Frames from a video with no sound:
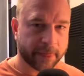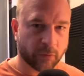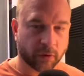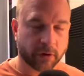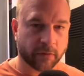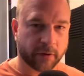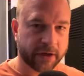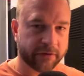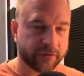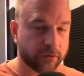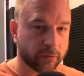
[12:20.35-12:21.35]
were the
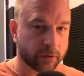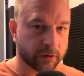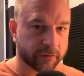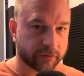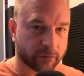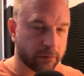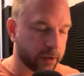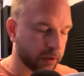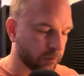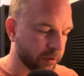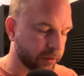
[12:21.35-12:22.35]
ones who were
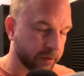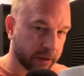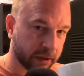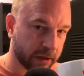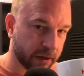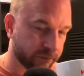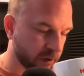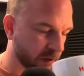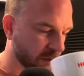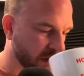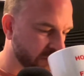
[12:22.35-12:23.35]
screwing with the
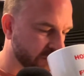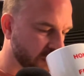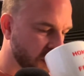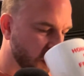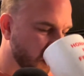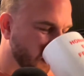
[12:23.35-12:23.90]
Freedom Convoy.